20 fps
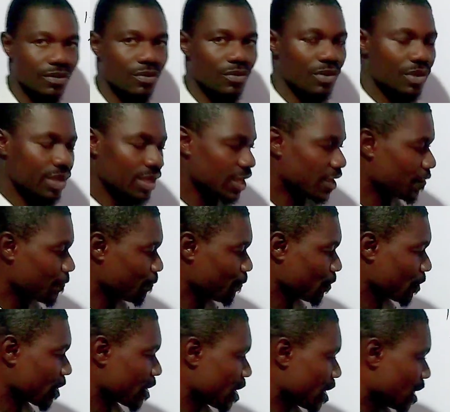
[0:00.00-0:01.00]
Okay,
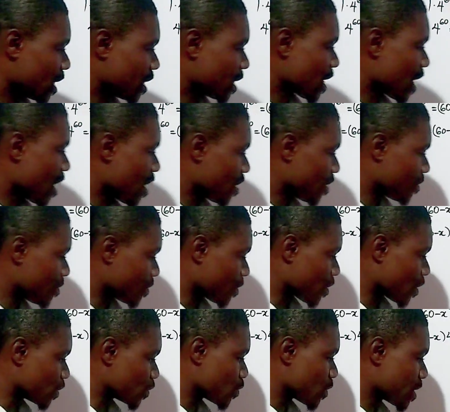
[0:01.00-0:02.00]
now
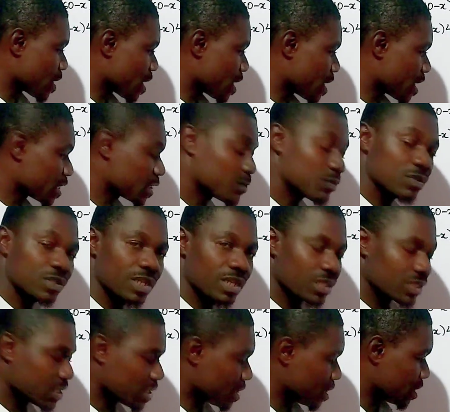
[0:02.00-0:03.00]
because when an
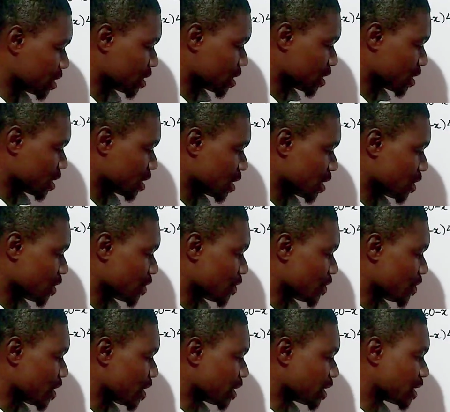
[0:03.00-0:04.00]
exponent
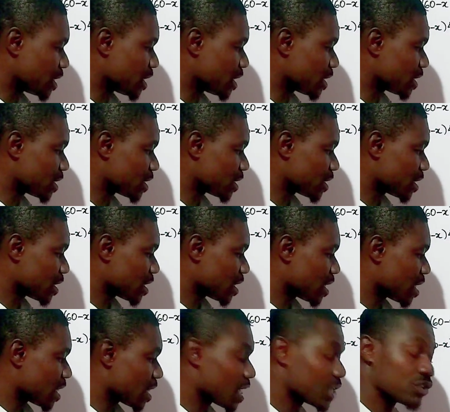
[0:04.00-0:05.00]
raises
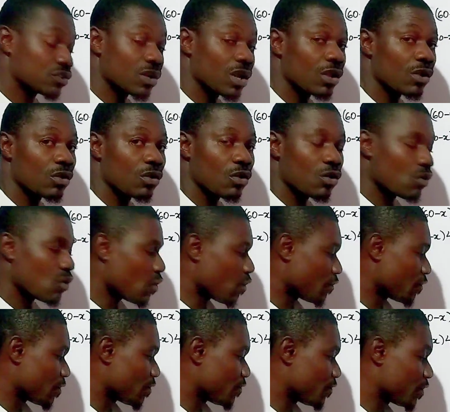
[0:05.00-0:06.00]
a natural log
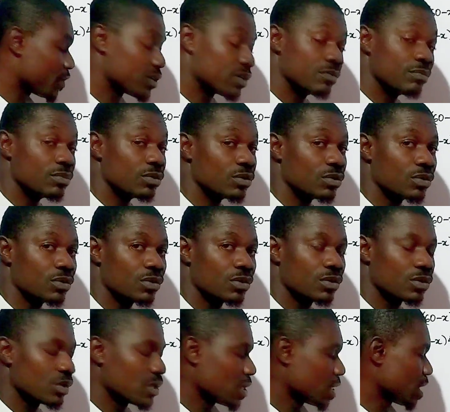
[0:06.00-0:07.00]
of a variable,
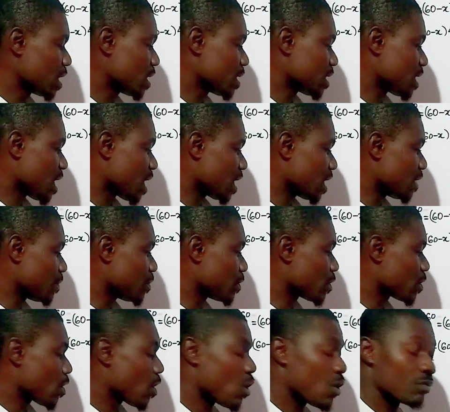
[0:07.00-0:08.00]
then it
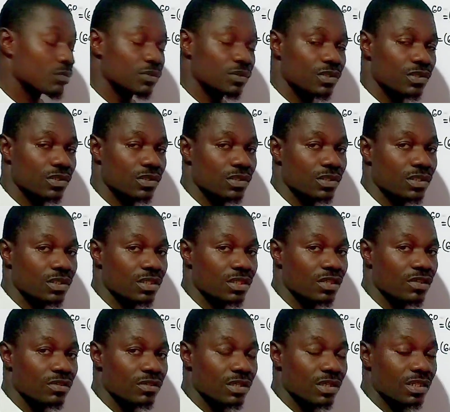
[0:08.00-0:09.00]
becomes
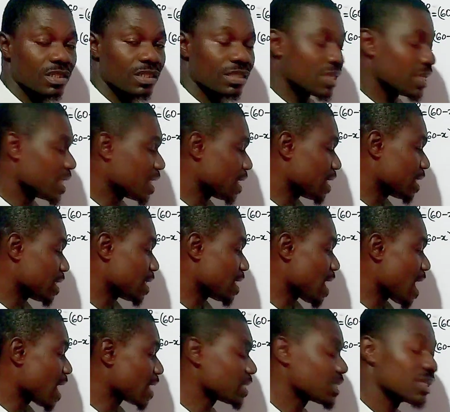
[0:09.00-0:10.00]
the
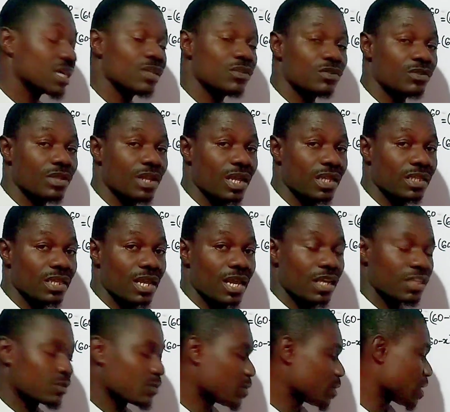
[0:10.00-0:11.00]
answer to that
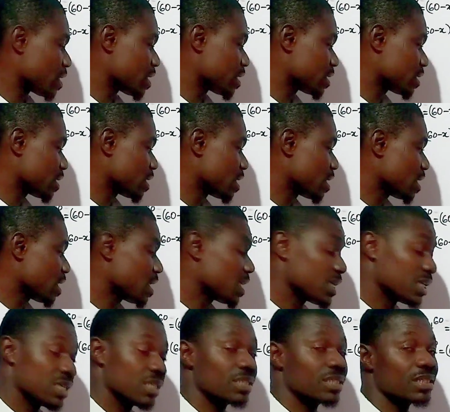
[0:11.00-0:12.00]
exponent
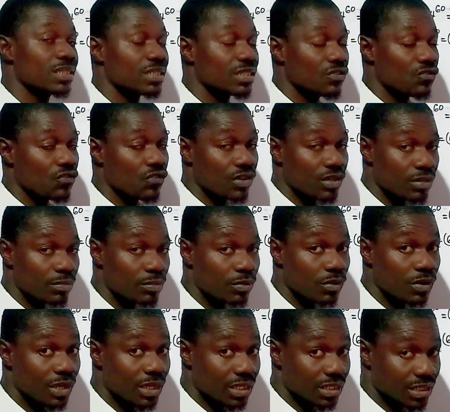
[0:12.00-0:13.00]
is the
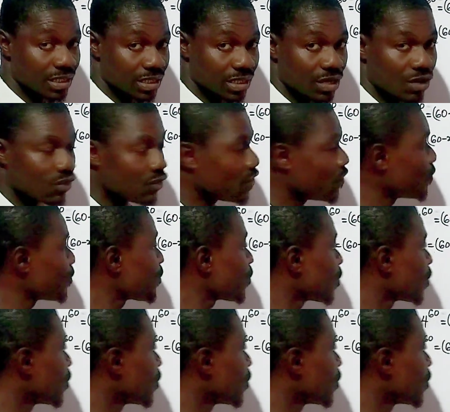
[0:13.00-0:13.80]
variable itself.